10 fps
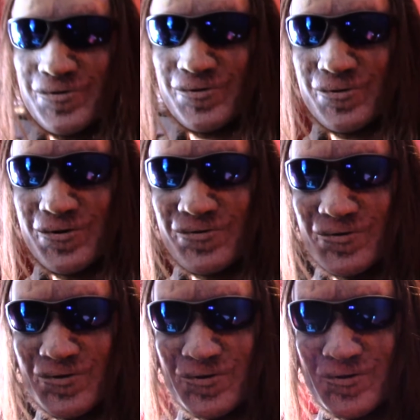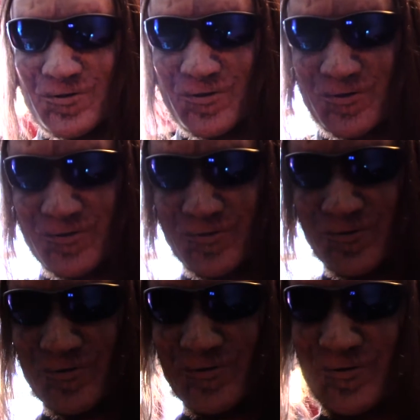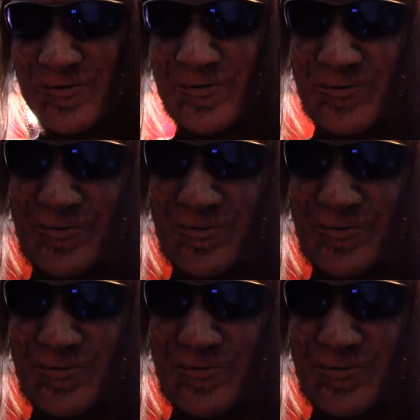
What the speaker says: a rough look at the